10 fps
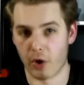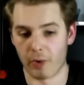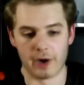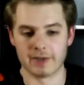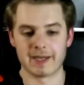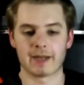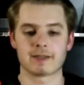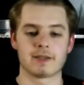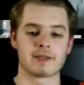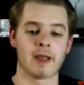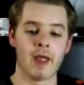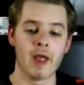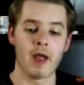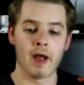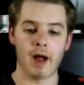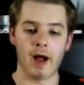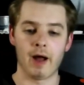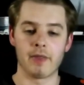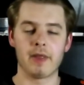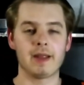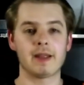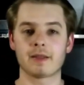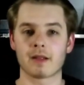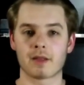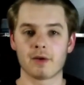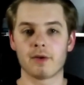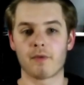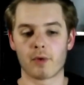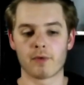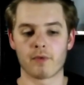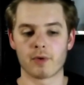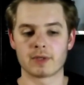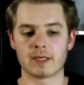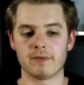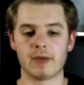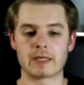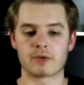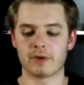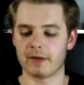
in Texas. They get the 34-14 victory.